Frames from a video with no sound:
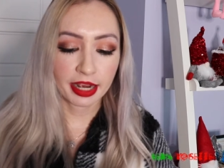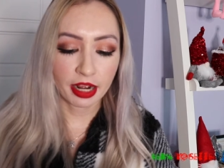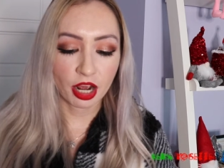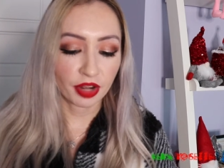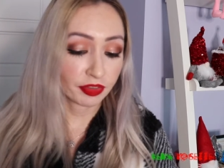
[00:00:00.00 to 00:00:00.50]
I
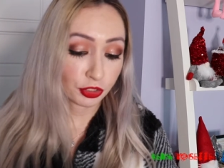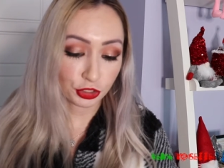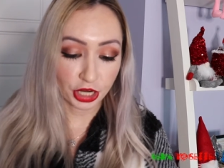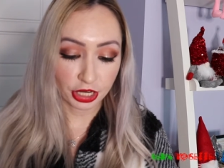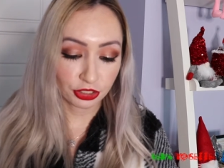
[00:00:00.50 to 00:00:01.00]
kind of
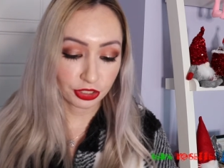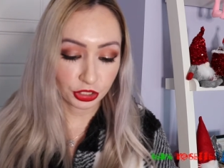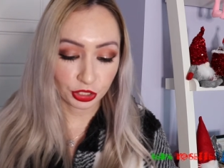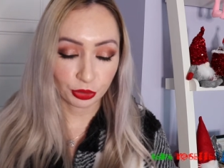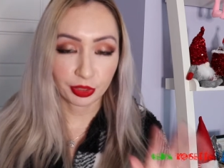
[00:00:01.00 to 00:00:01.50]
interchanged the
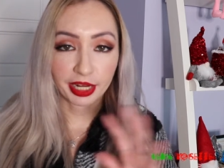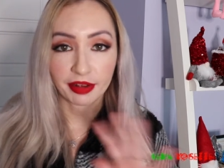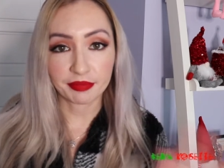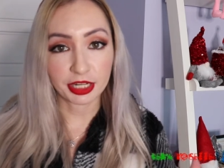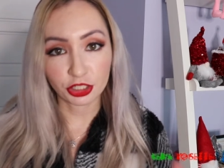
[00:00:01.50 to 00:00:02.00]
two like
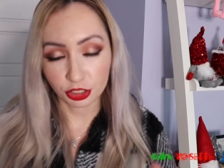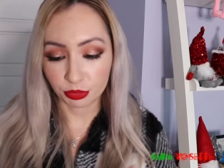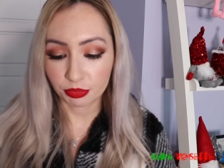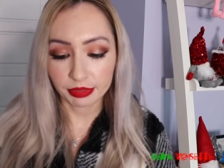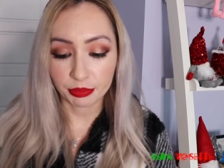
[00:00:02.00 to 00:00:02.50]
I
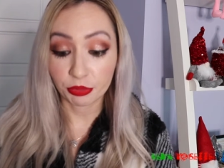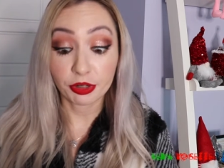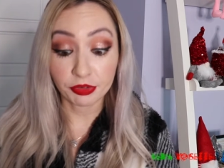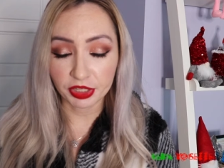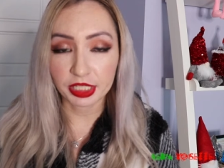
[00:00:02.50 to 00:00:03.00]
mentioned in
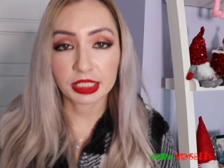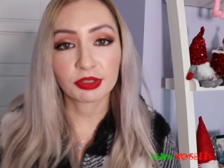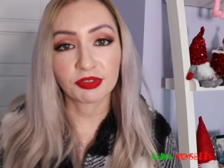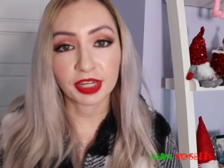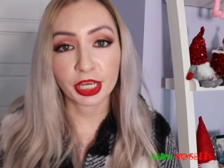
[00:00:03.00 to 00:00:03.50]

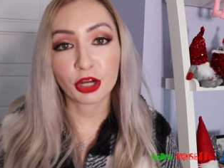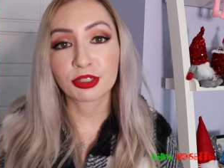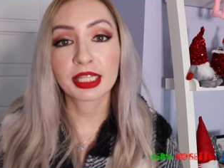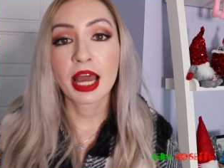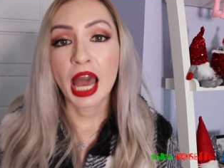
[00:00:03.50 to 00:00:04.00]
previous
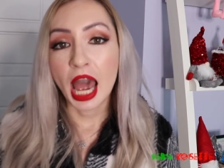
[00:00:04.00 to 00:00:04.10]
videos.